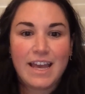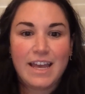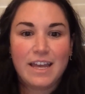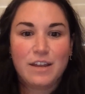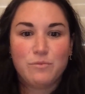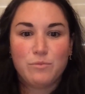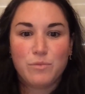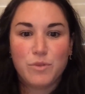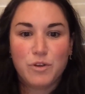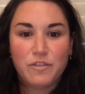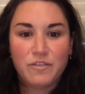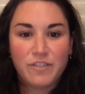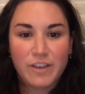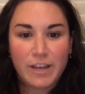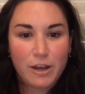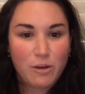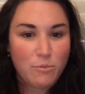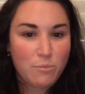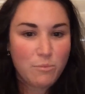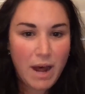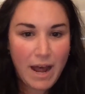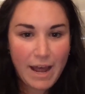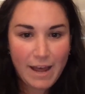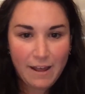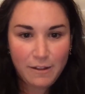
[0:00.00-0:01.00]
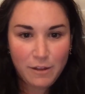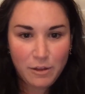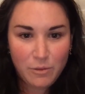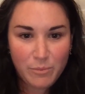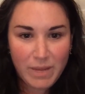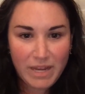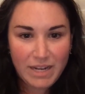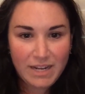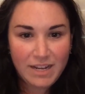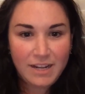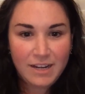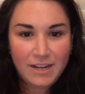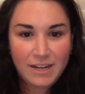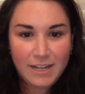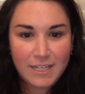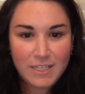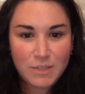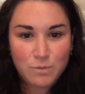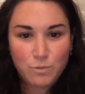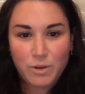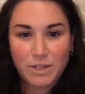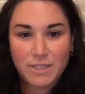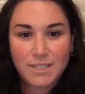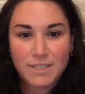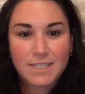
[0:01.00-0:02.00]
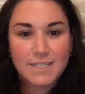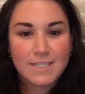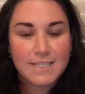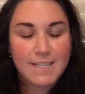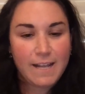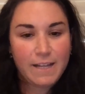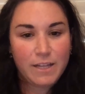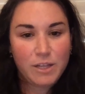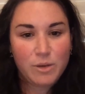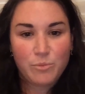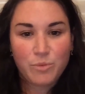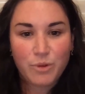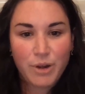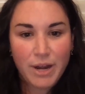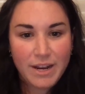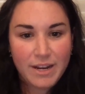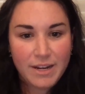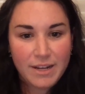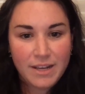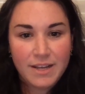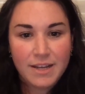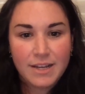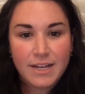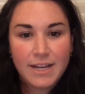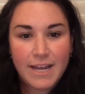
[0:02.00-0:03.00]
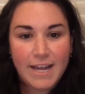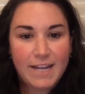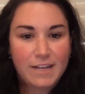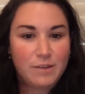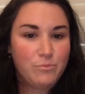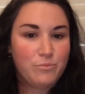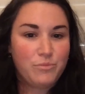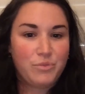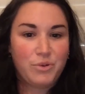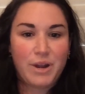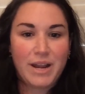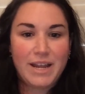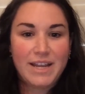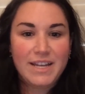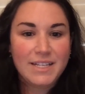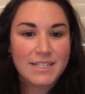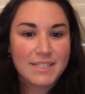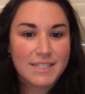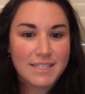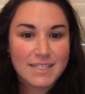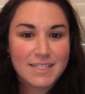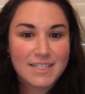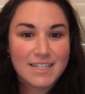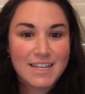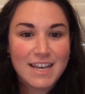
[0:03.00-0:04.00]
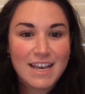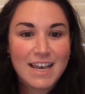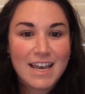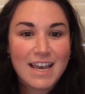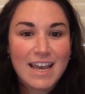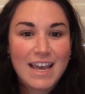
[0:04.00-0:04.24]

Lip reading: and moving a mile a minute is what's celebrated and embraced,